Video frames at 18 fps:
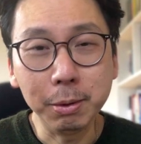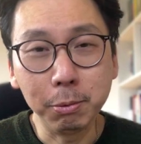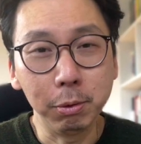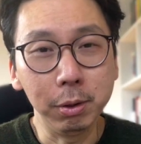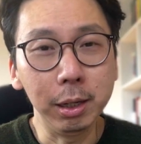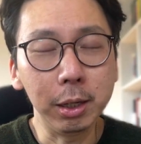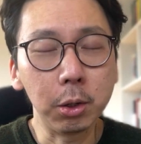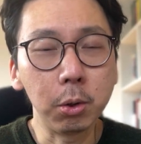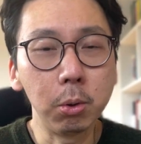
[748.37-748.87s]

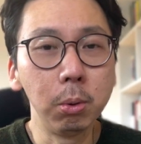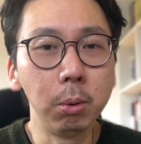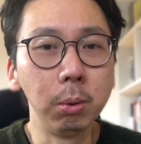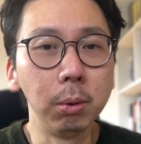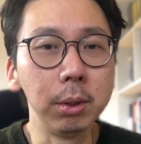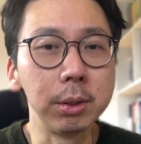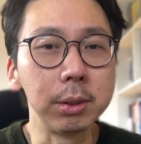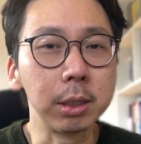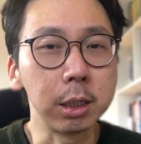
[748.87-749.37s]
really cool
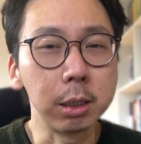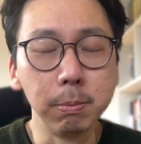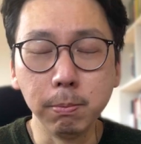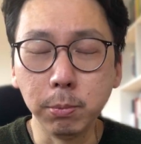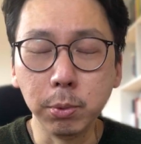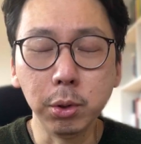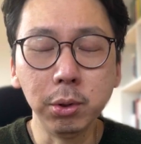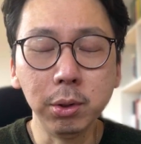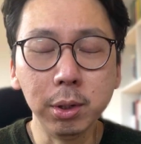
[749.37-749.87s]
is the
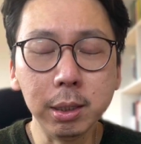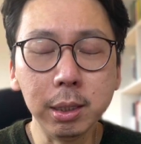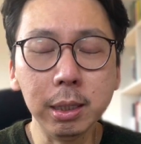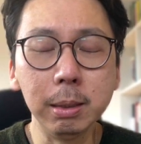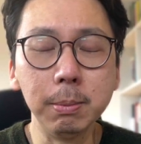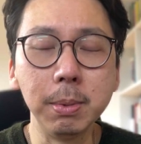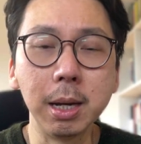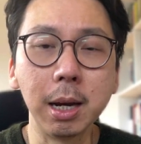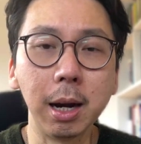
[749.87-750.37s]
community
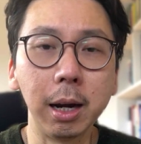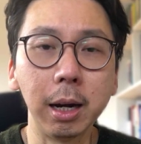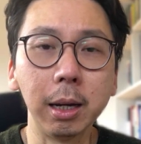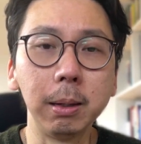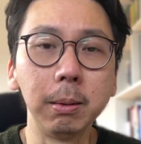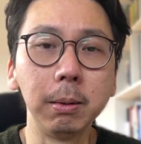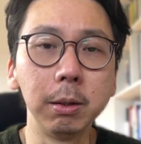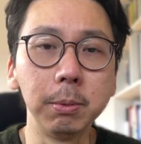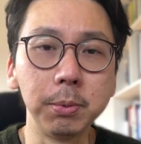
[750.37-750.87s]

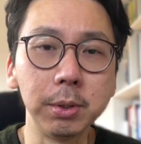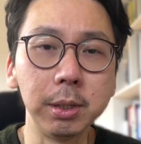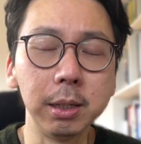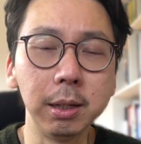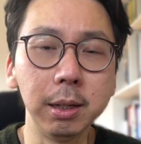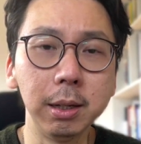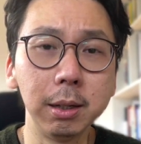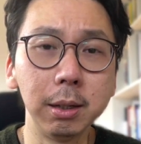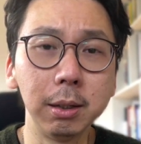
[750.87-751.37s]
behind
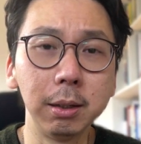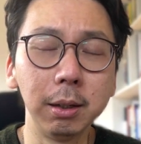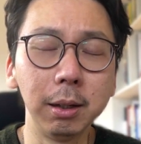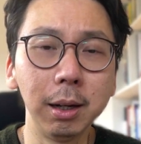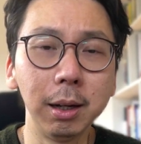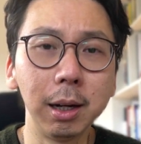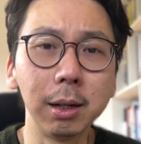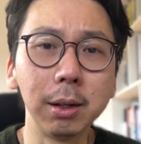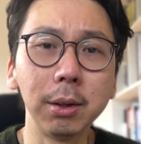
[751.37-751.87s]
Obsidian
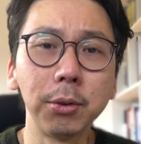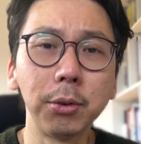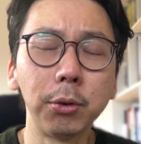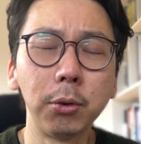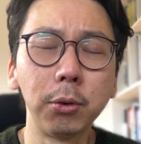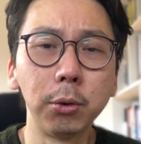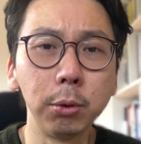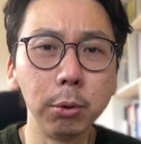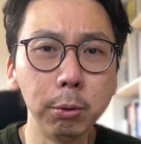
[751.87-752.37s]
are
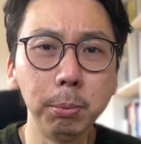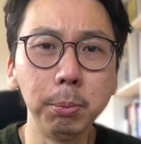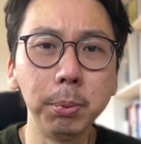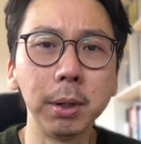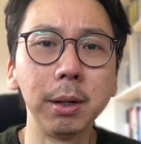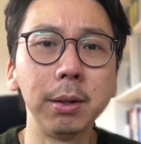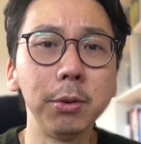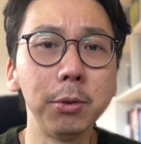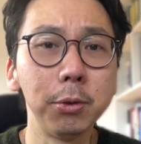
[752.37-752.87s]

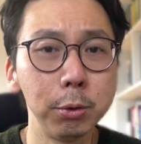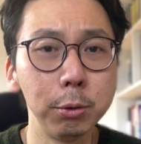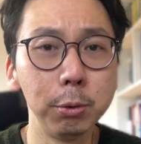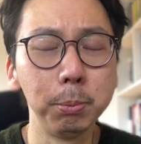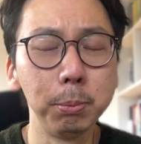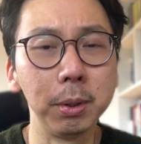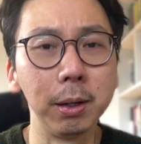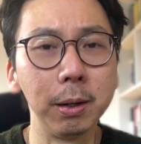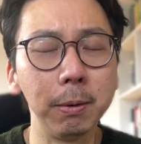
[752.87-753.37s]
super,
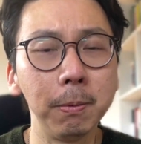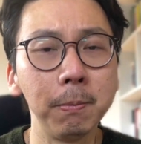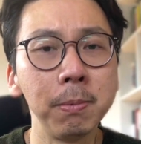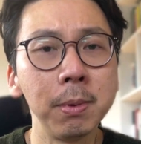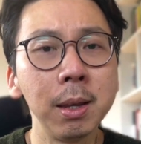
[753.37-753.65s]
super